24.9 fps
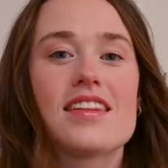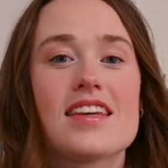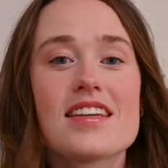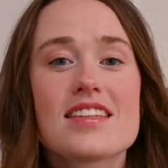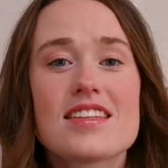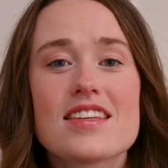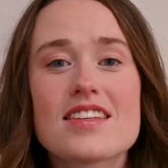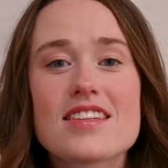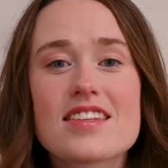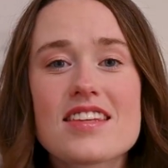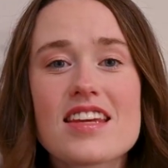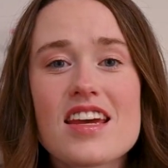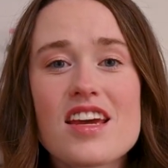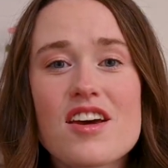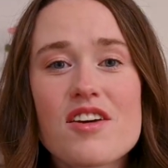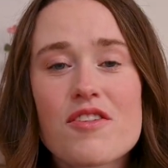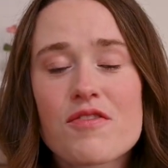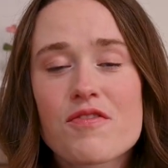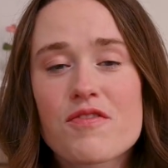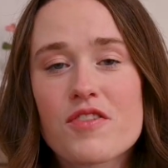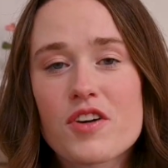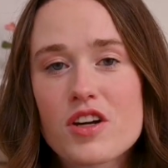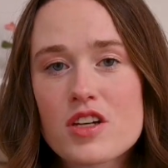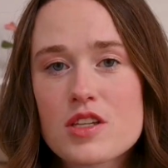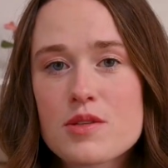This is the
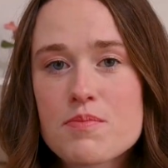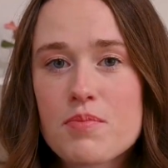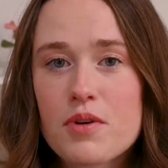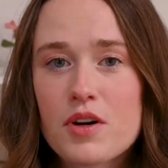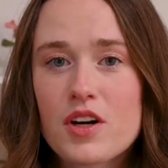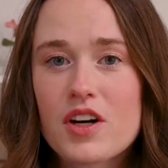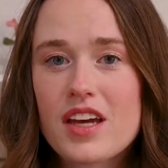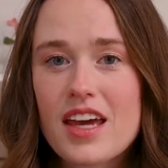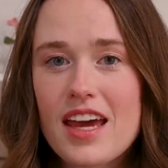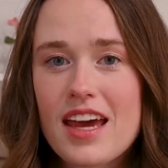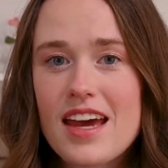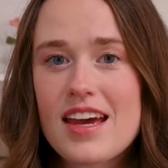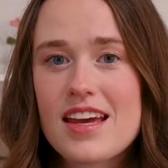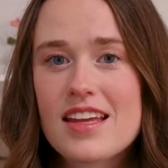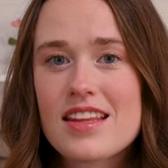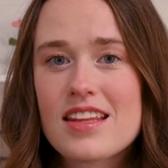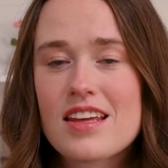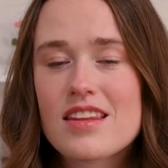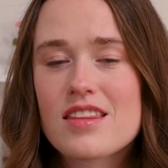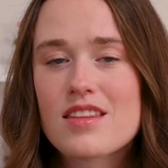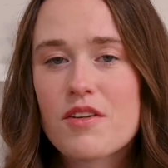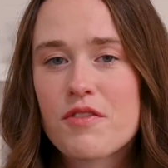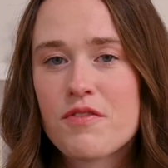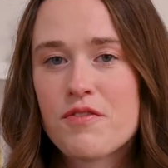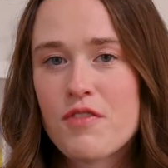first book
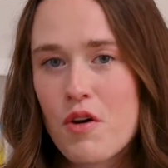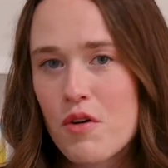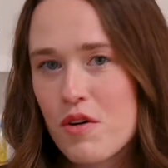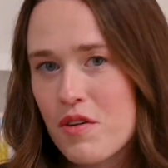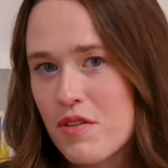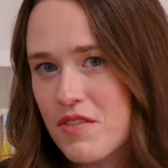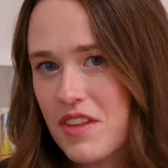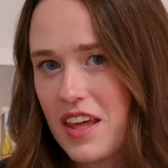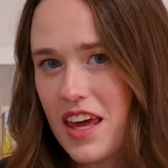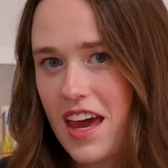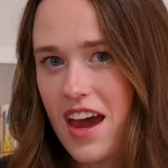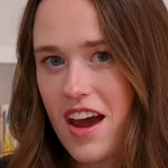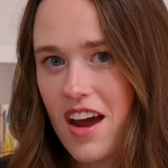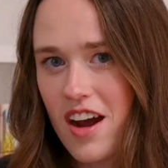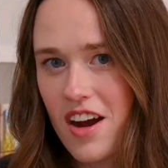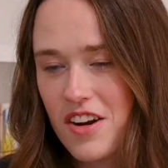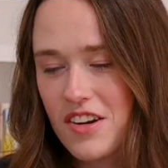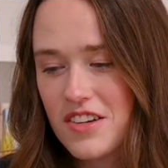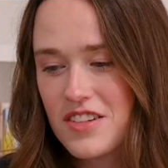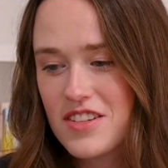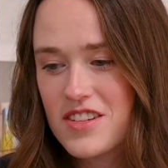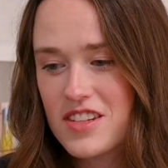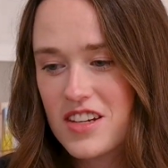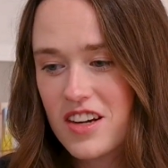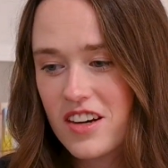in the Folk of the
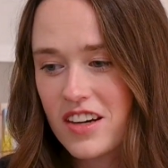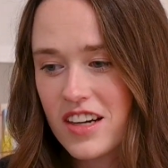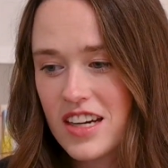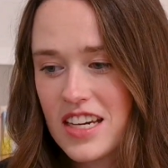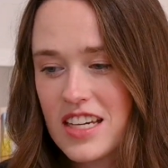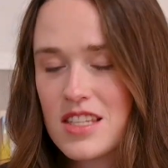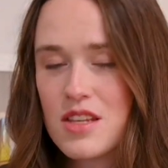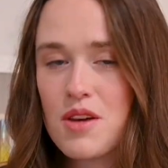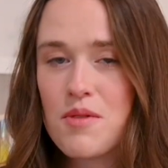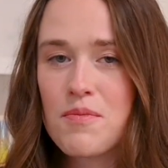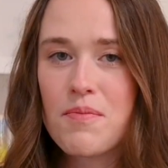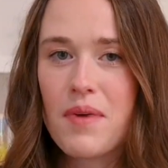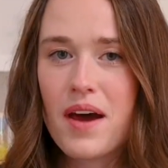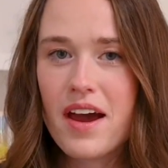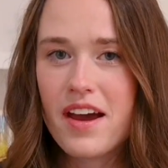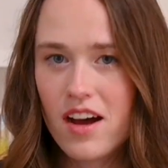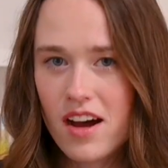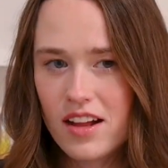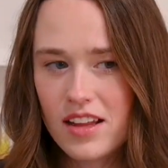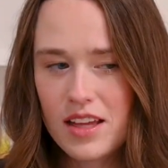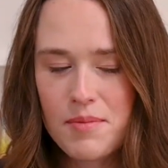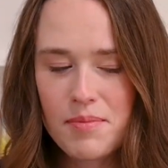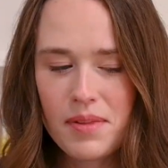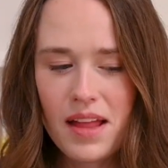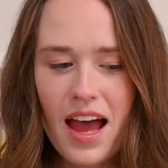Air series by
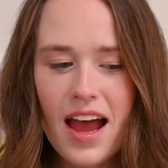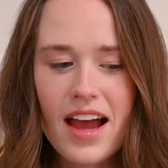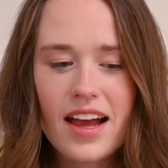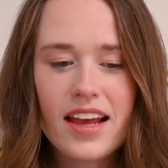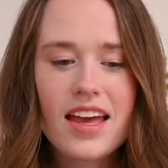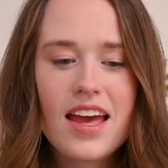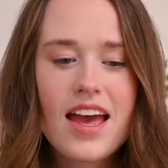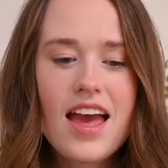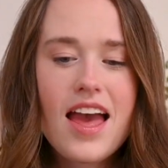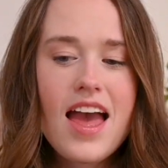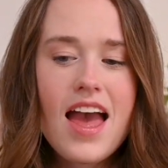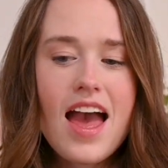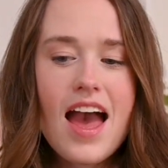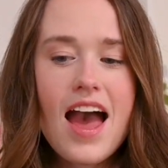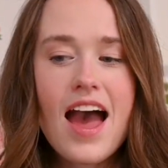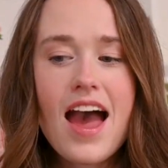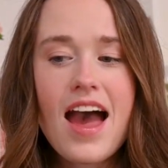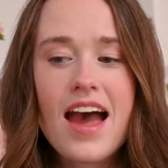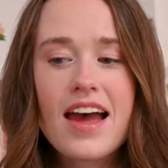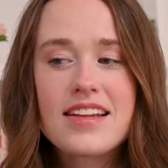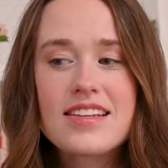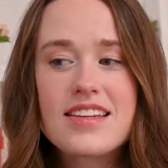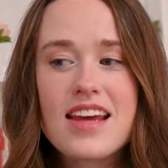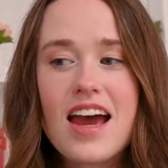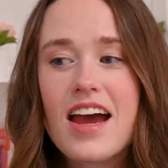Holly Black,
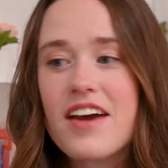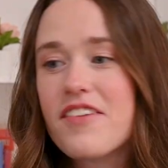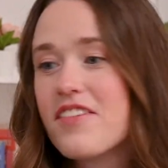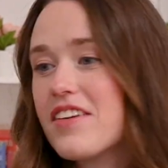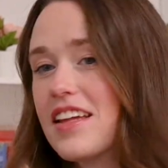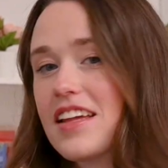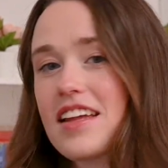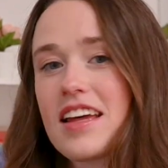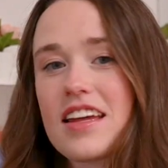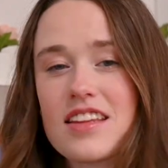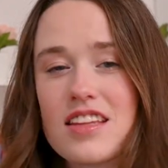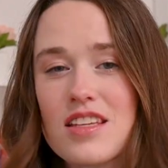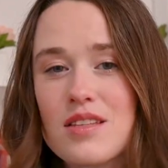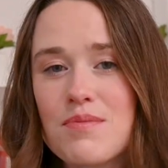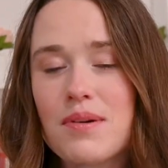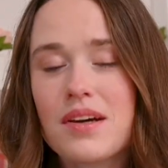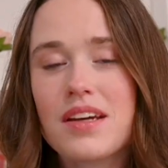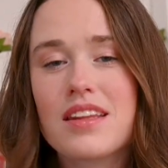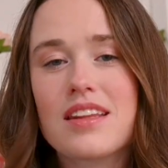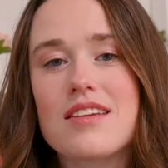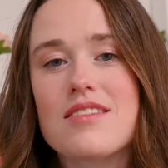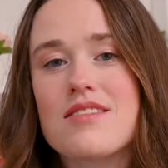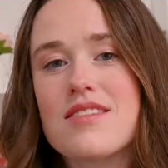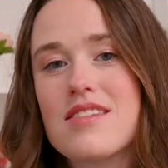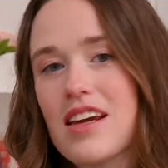and I really like this
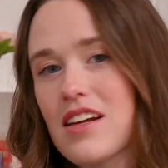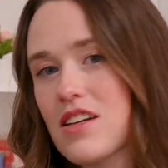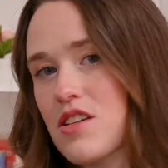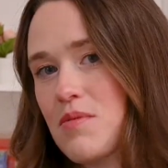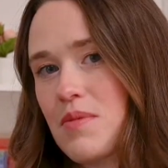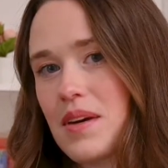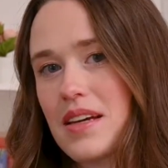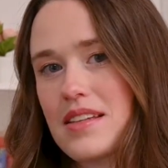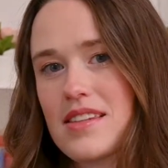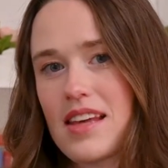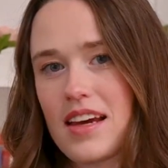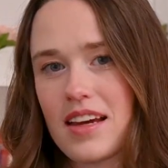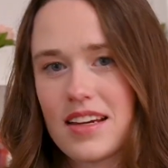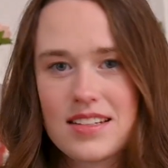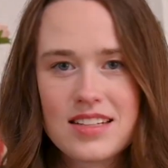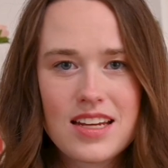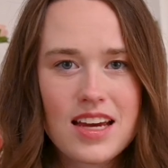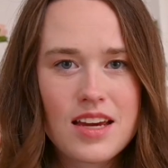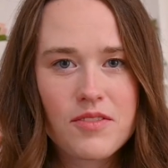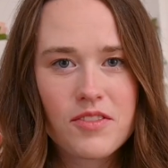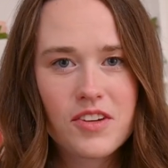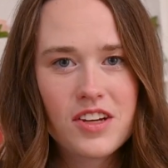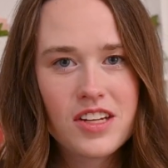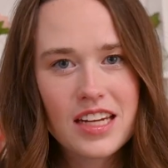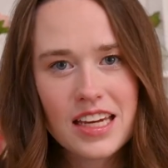book. This is actually my second
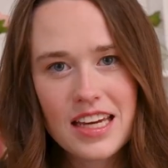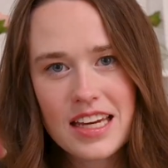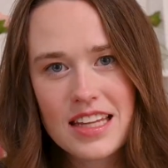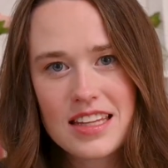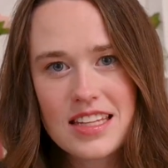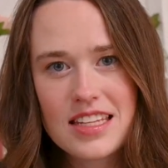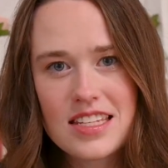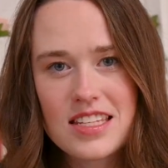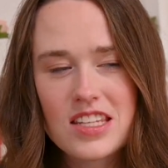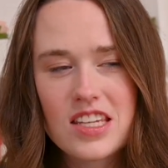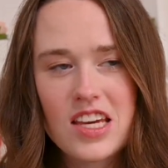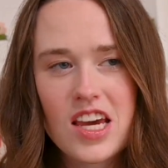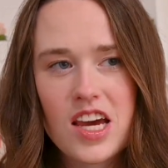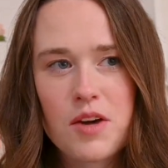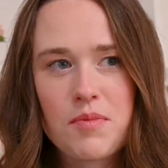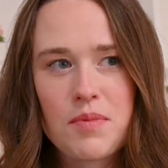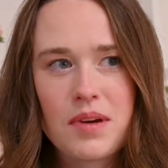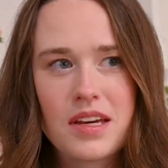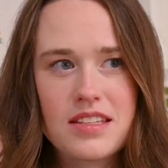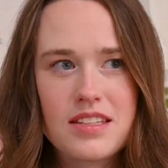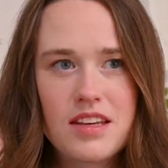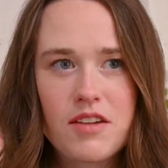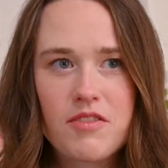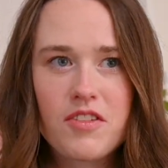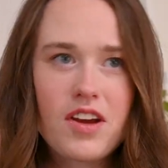time reading it this year
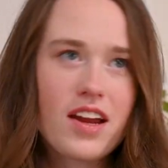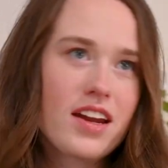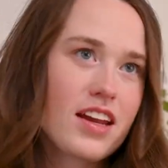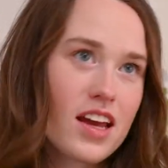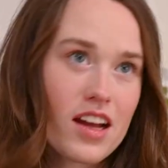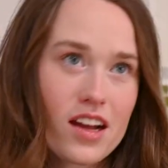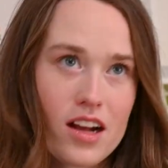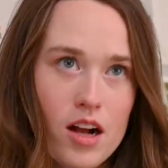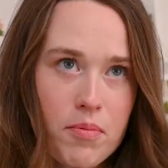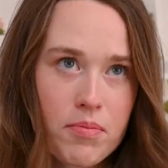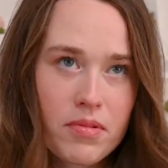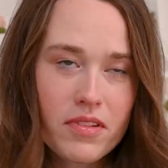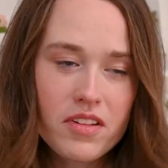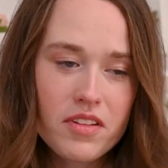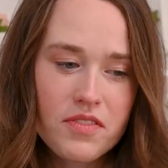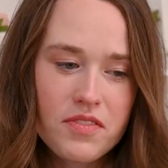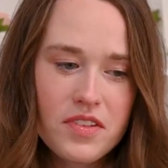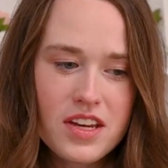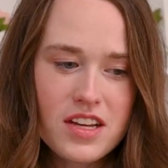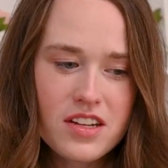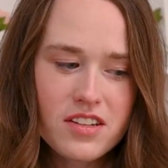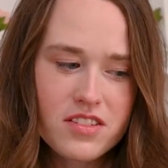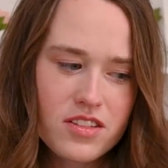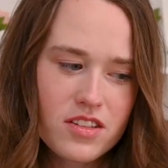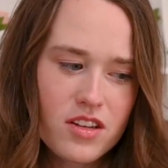because I read it a couple of
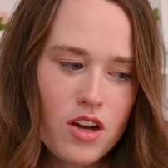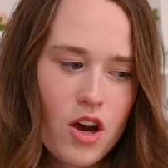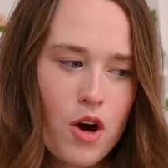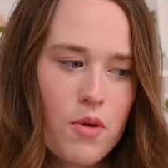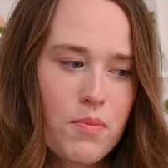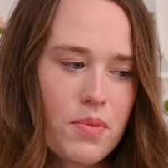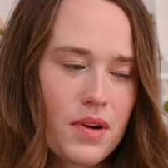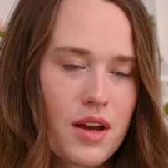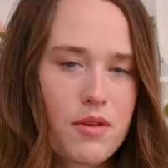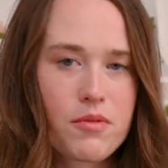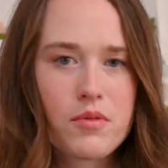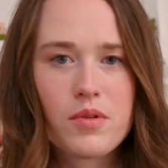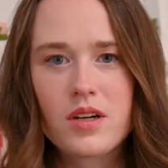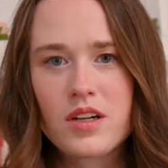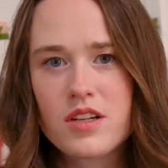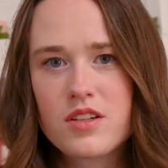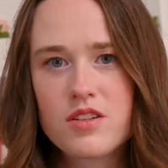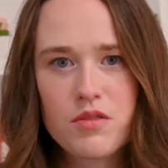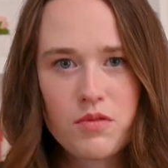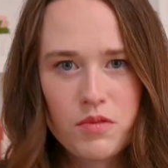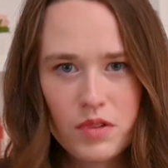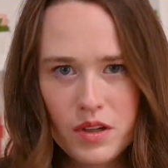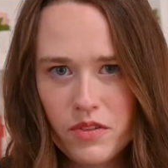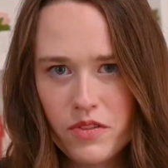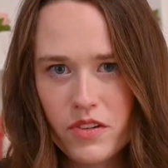years ago, but I wanted
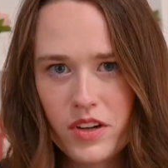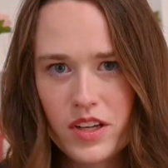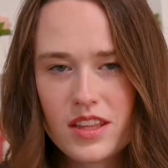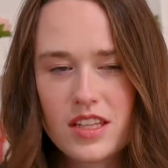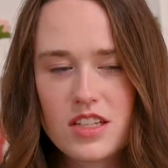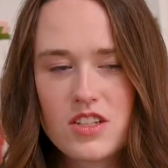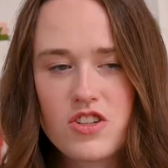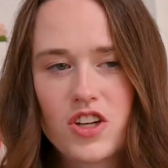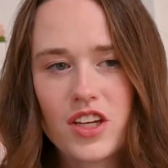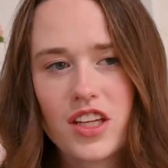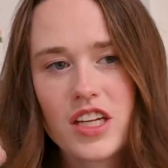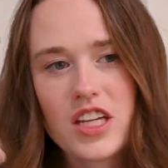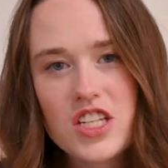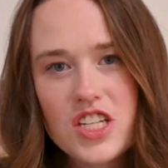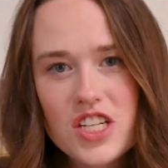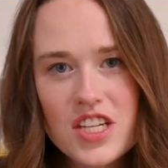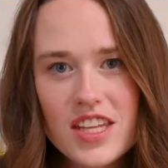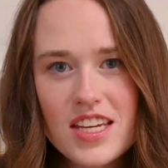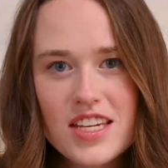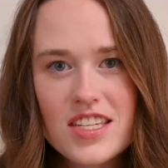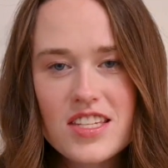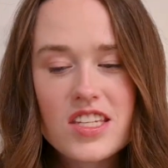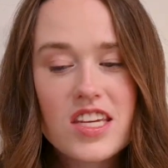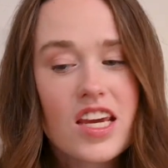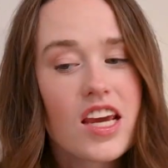to reread the trilogy
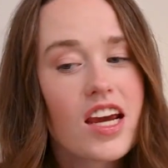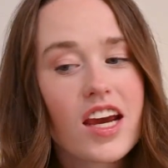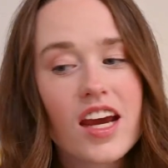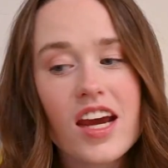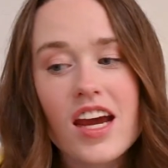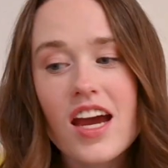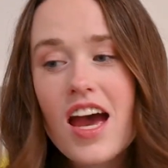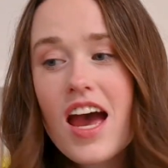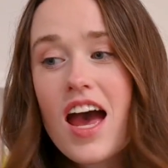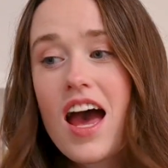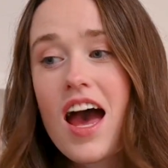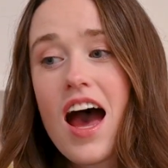this year.